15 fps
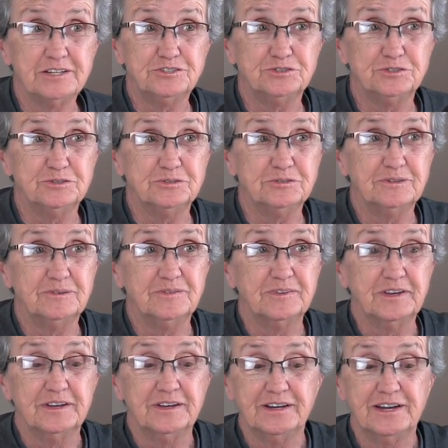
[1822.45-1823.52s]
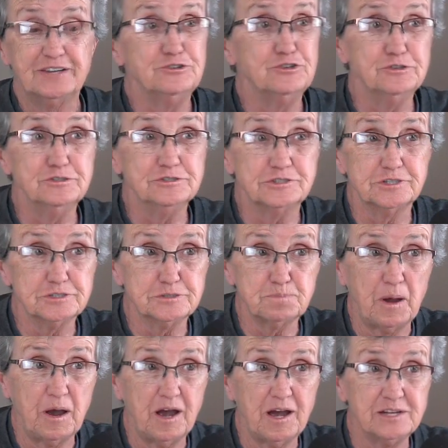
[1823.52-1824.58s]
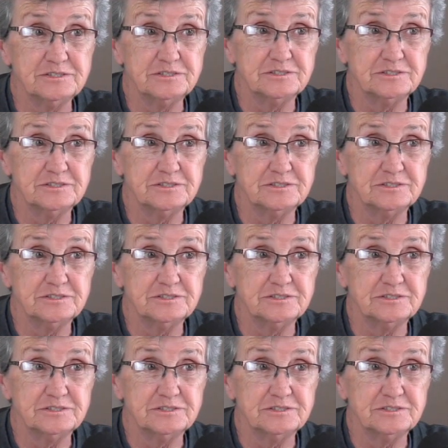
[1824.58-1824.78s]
to, used as pawns.